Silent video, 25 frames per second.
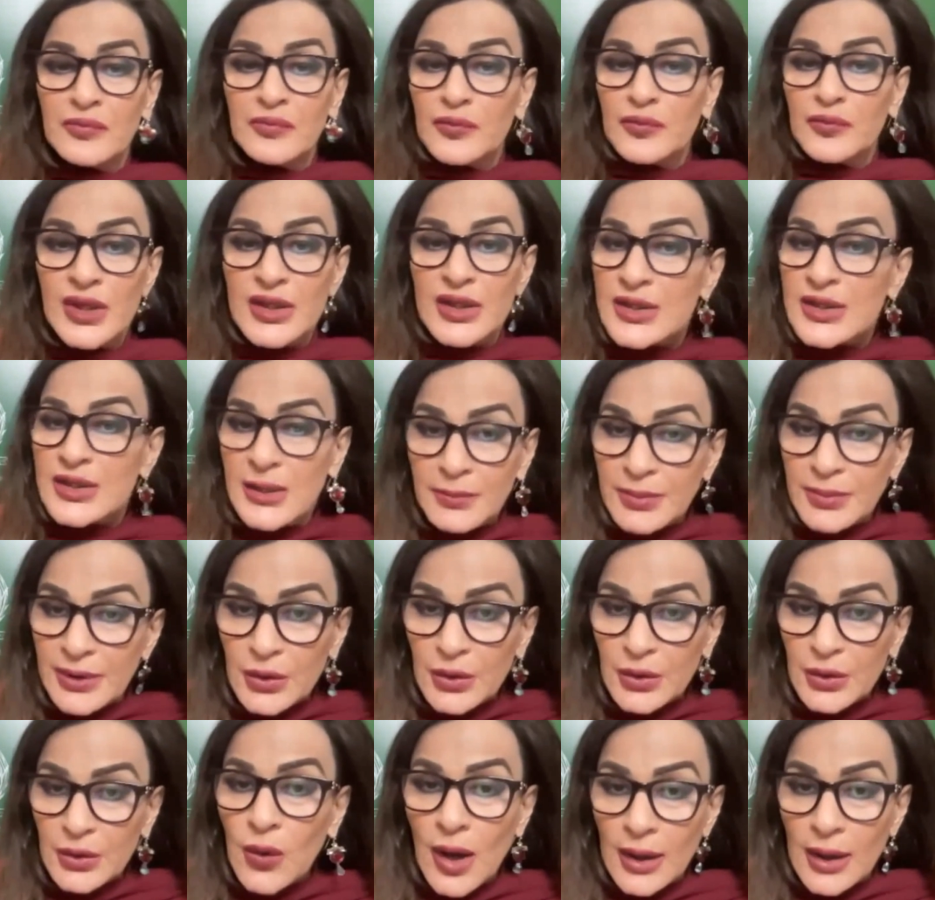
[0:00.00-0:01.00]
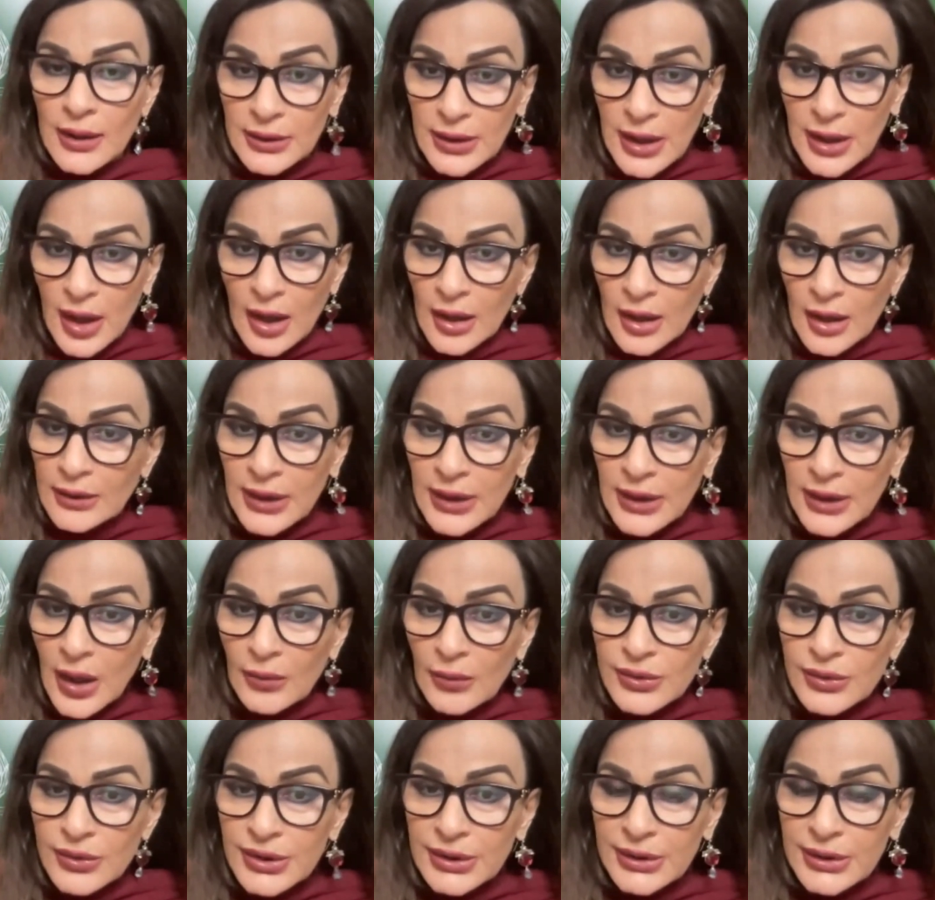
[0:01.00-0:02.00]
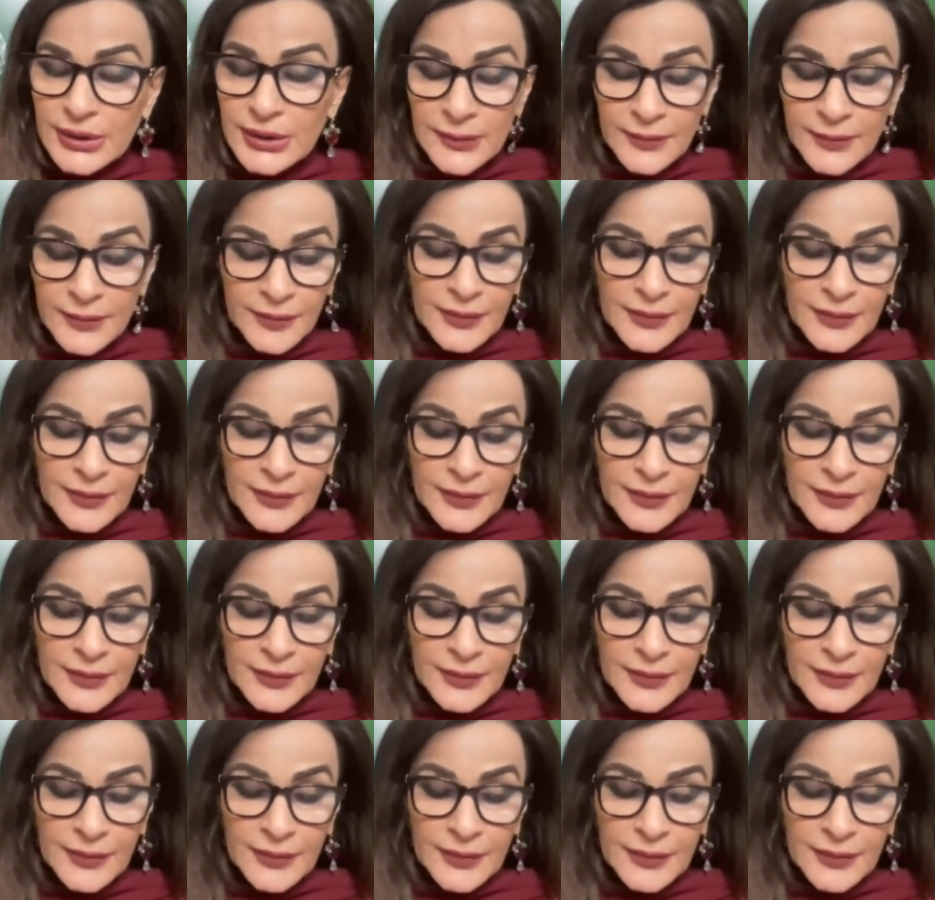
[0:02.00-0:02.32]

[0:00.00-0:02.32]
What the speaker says: They simply go uncounted,